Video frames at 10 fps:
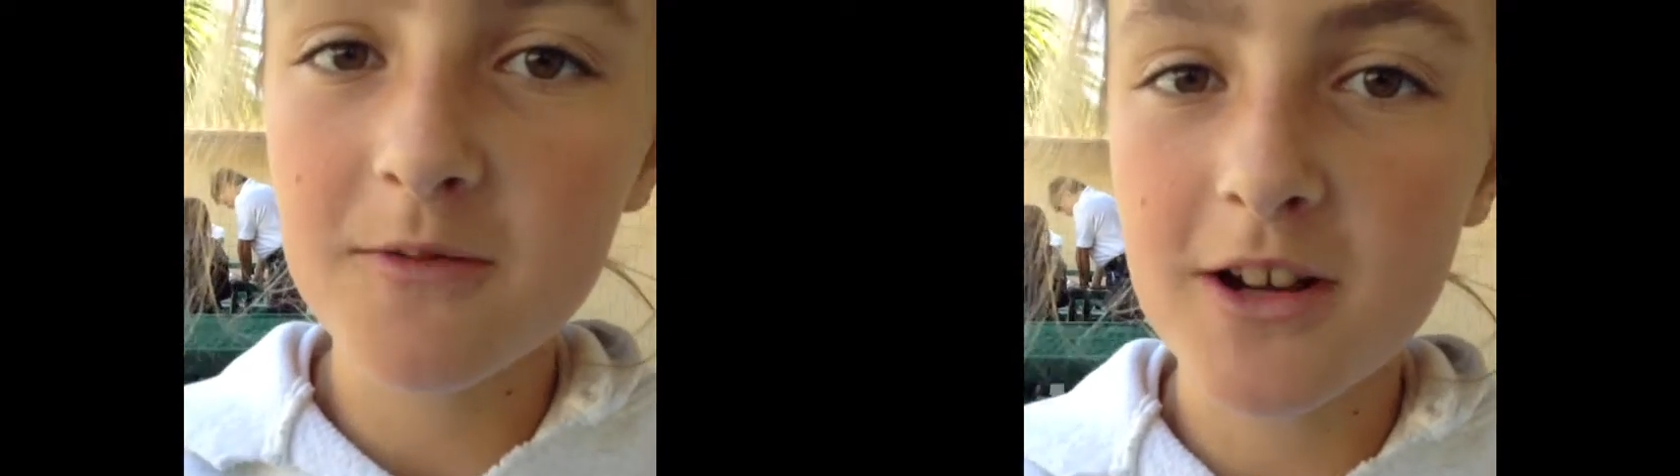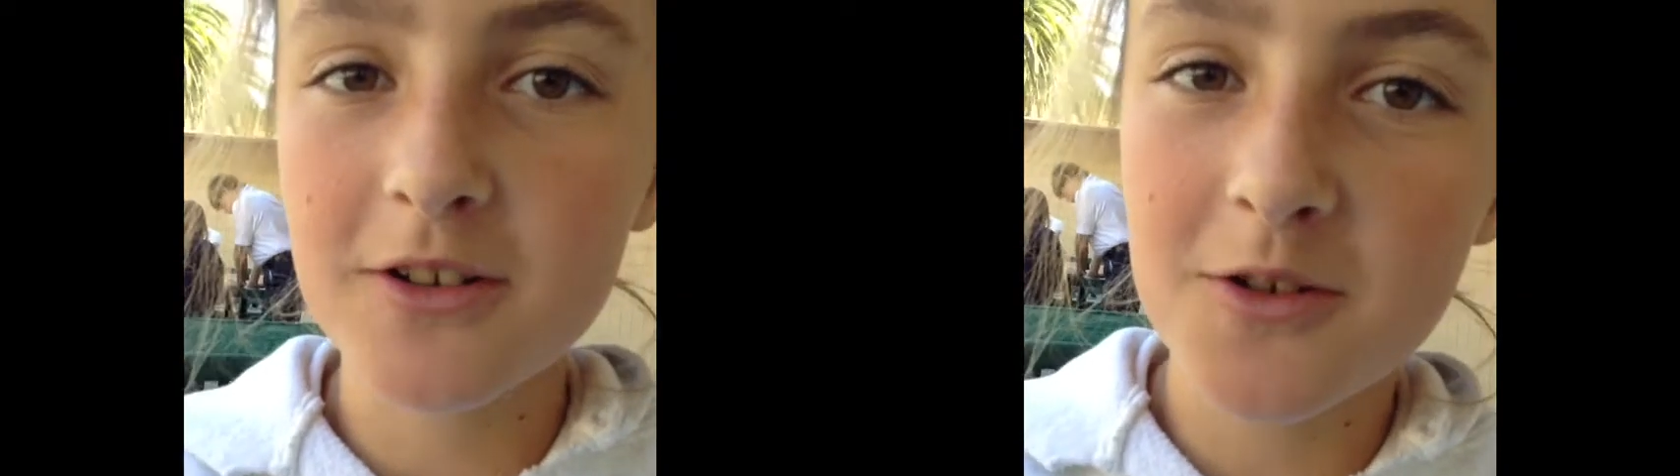
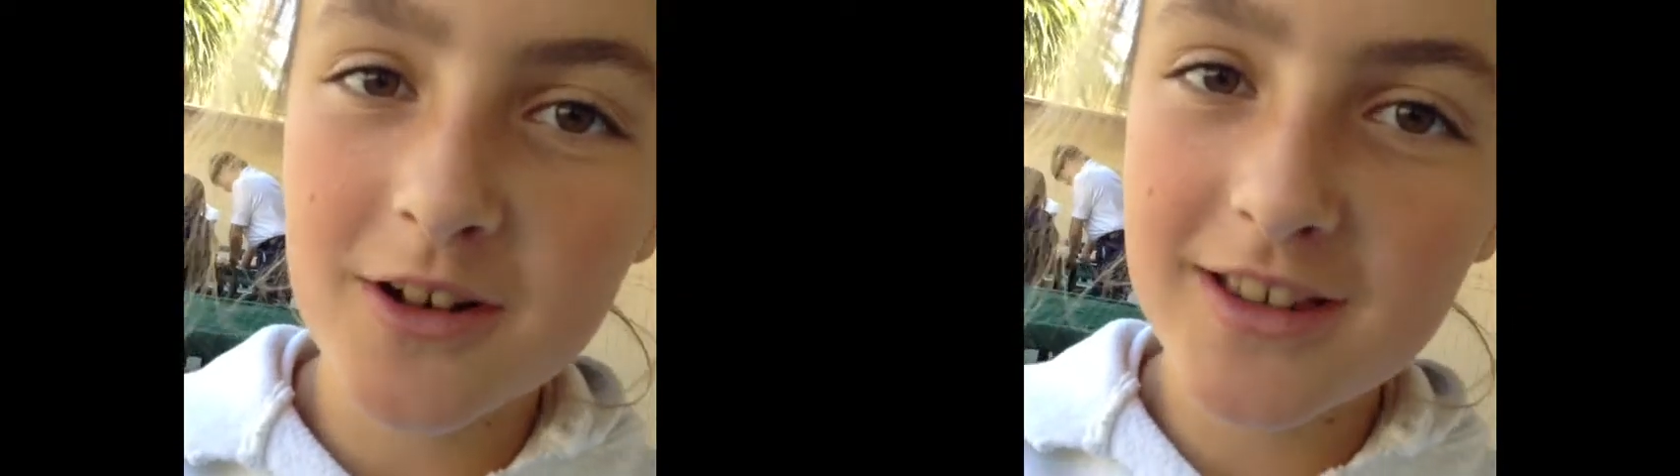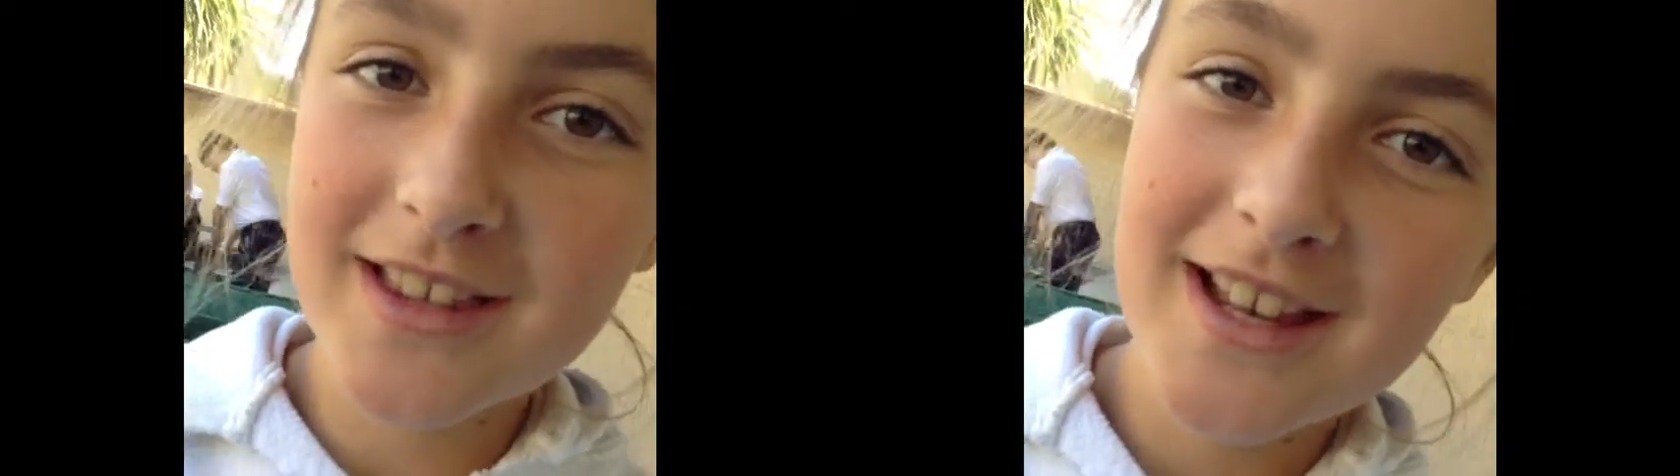while
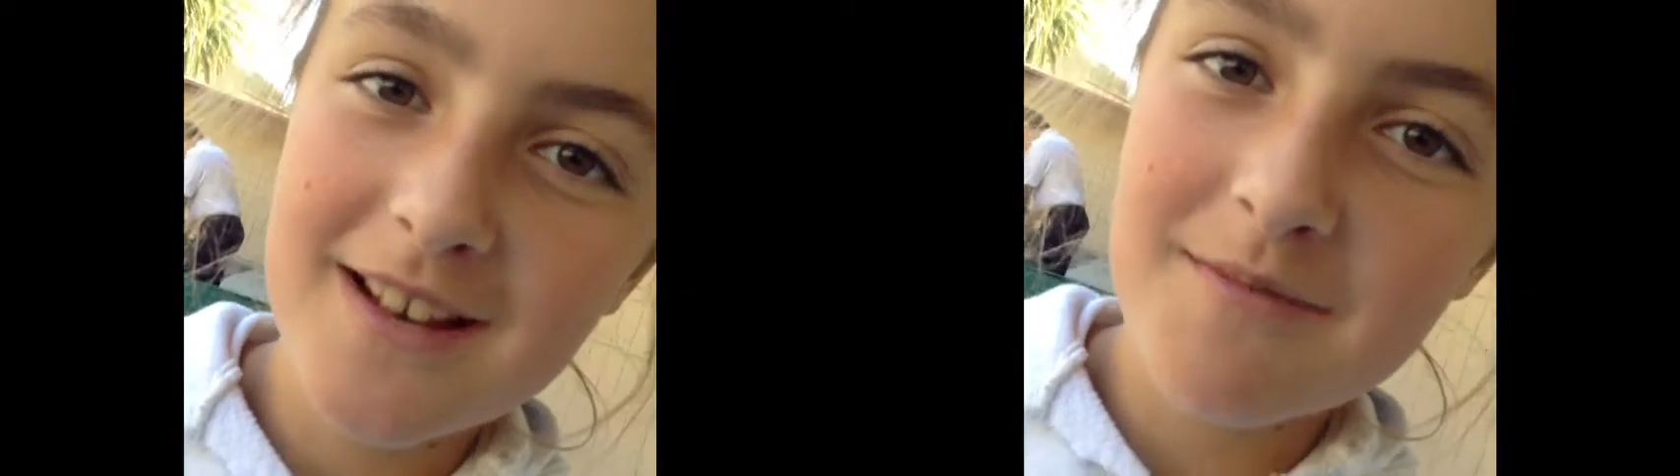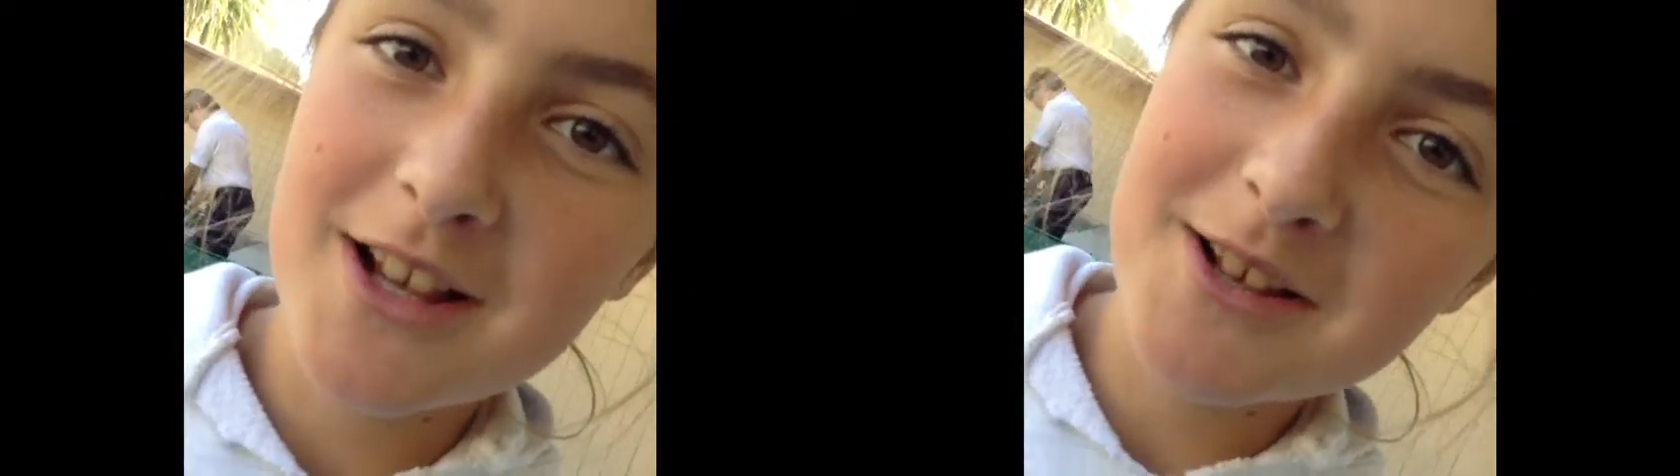North
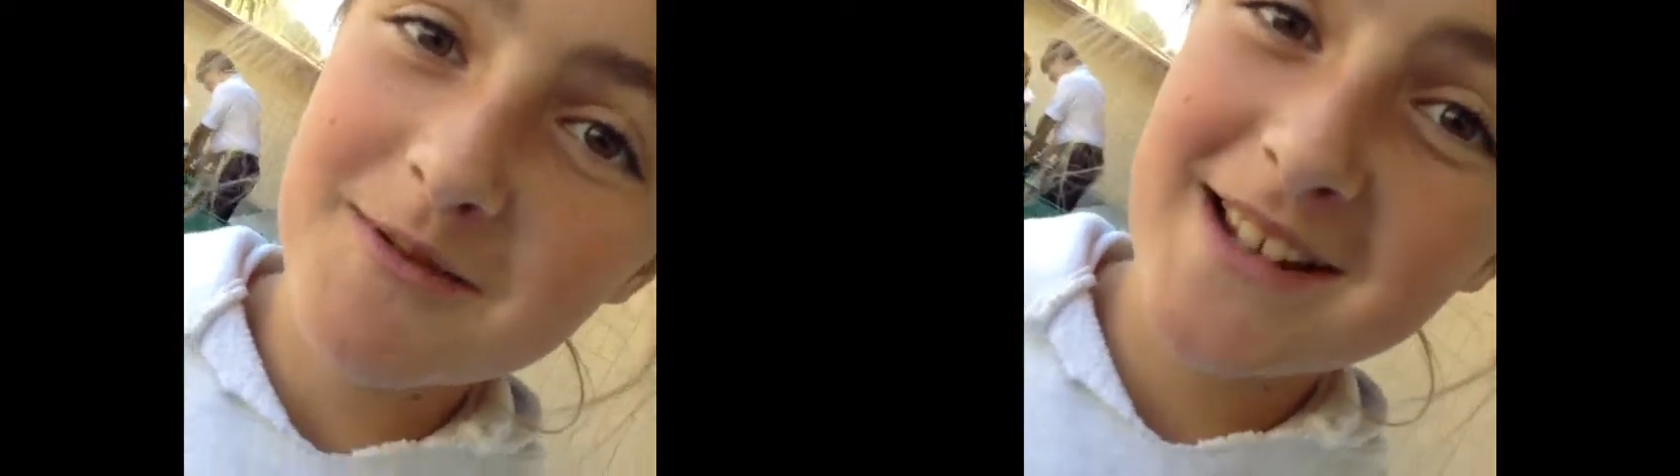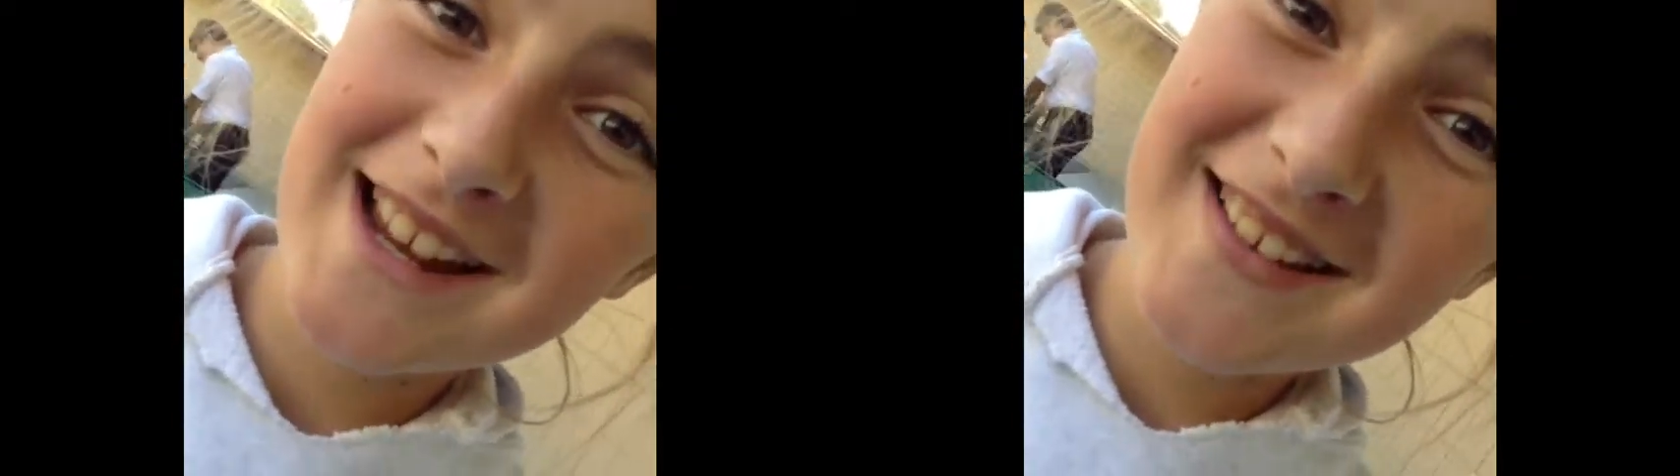
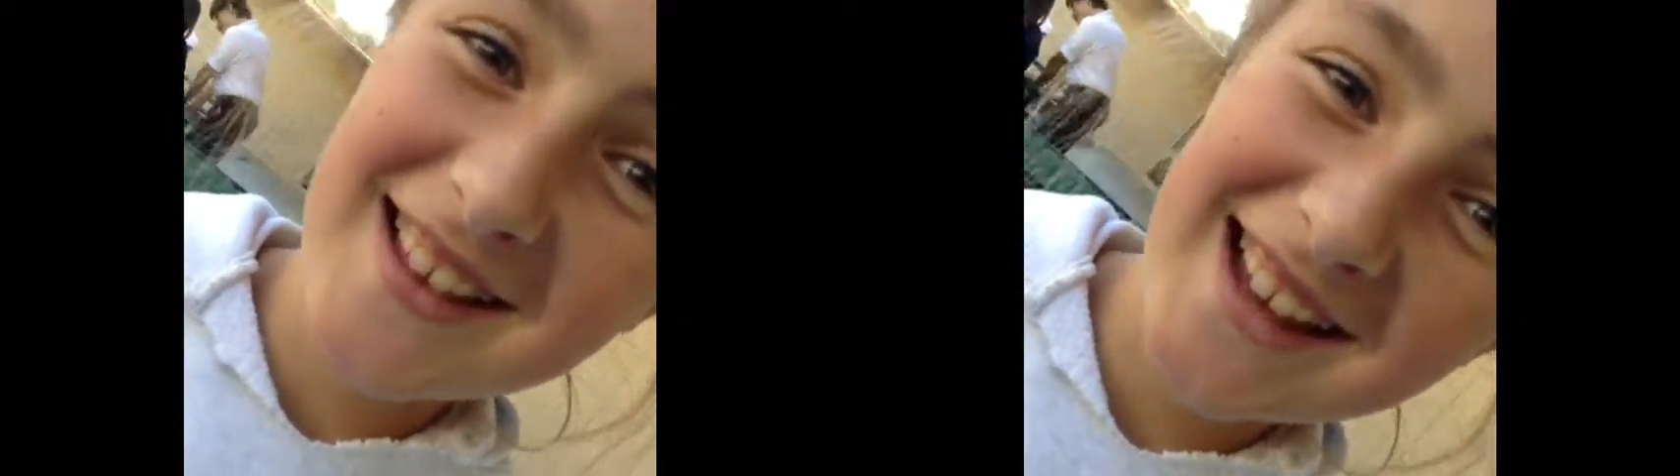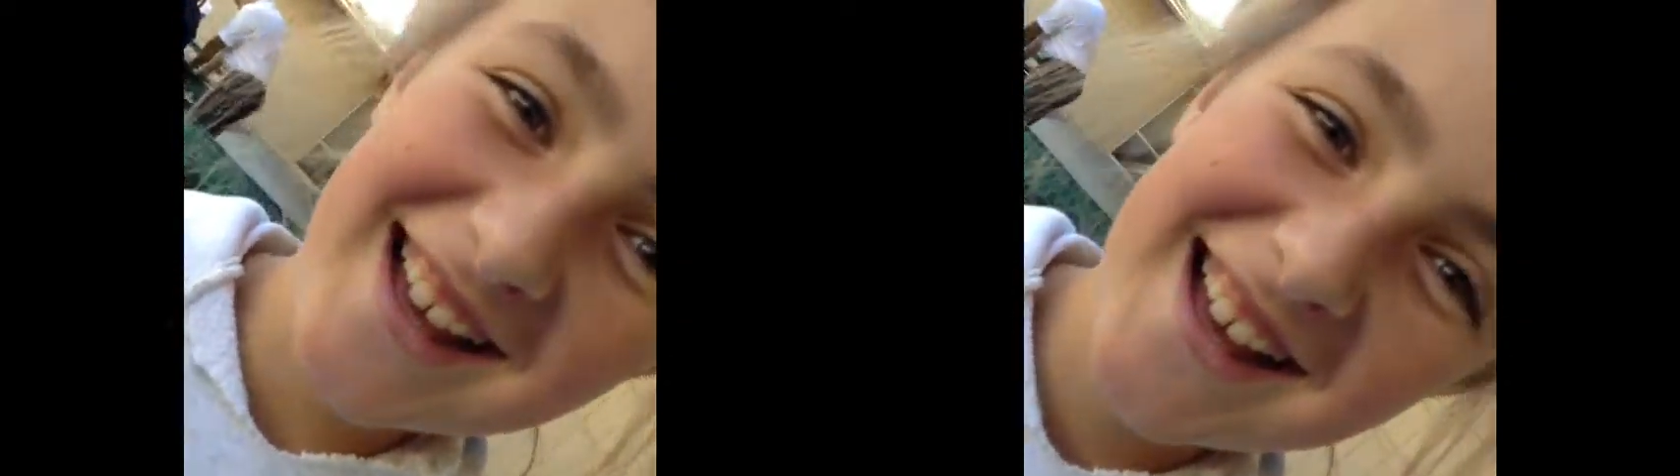Mesopotamia